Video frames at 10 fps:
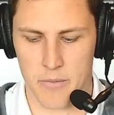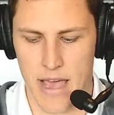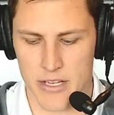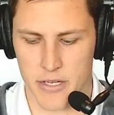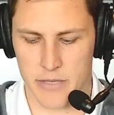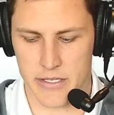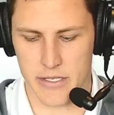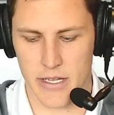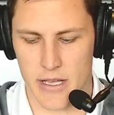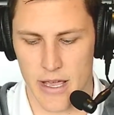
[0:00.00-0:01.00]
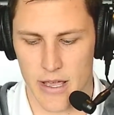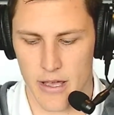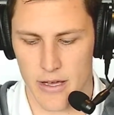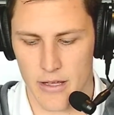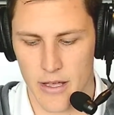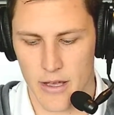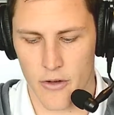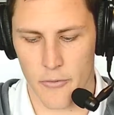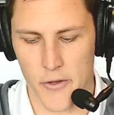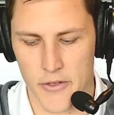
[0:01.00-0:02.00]
matchup to see,
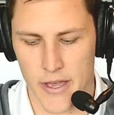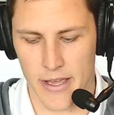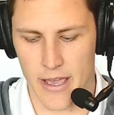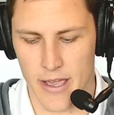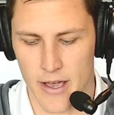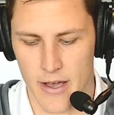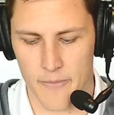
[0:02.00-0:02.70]
almost like a